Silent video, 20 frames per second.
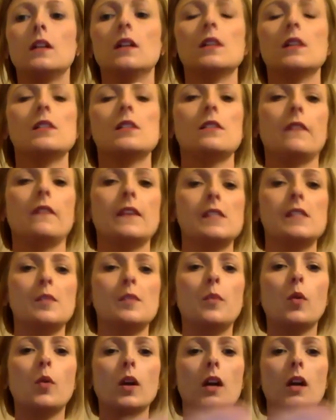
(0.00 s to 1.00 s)
So they
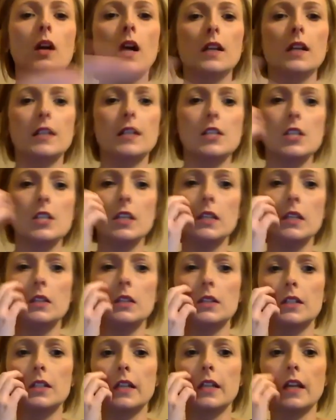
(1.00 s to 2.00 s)
support cognition and
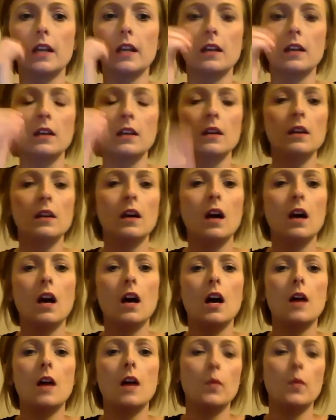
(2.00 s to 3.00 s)
learning.
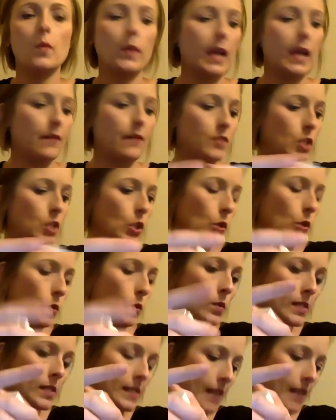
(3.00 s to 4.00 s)
We have
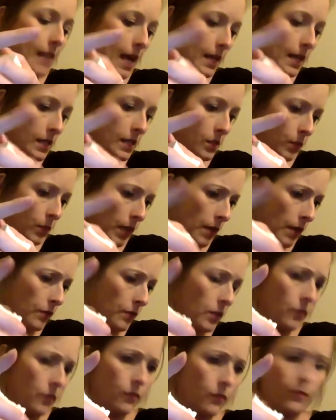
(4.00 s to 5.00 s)
two sets. We have
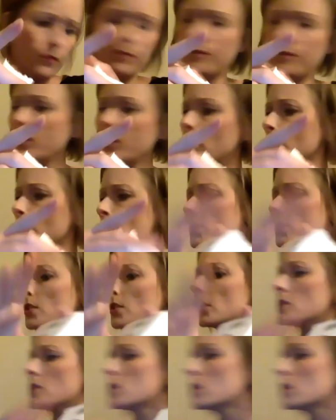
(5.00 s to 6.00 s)
the
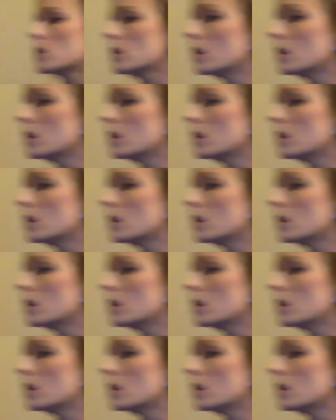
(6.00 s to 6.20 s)
first